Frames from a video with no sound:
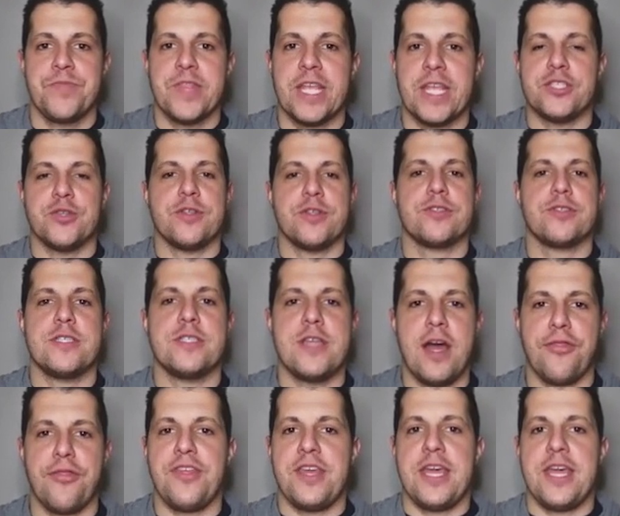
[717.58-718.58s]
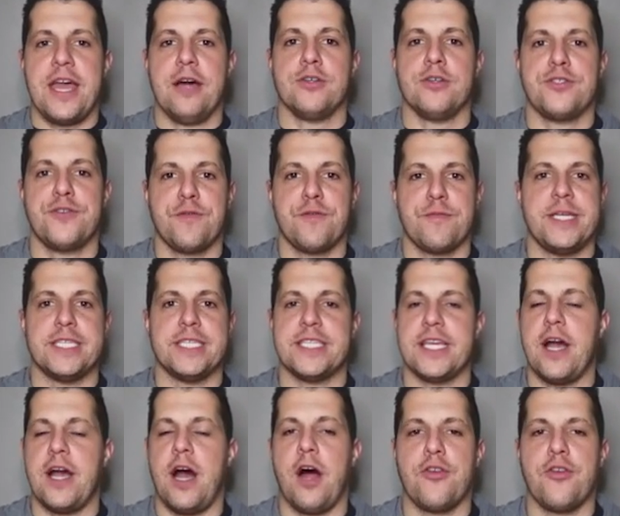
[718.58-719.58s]
And so there's nothing else for me to
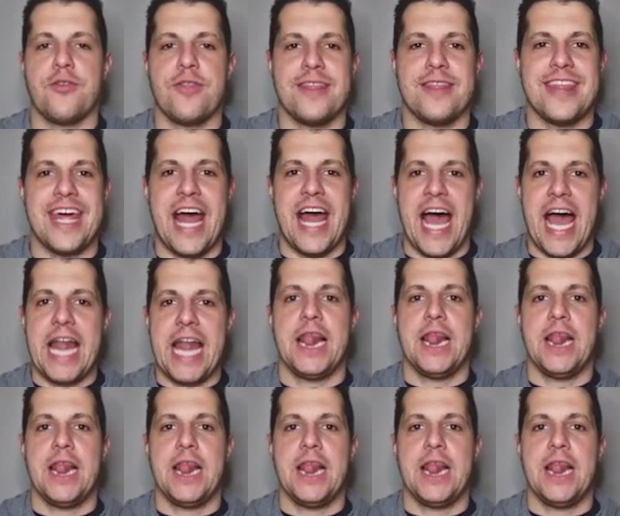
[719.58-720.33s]
say other than that I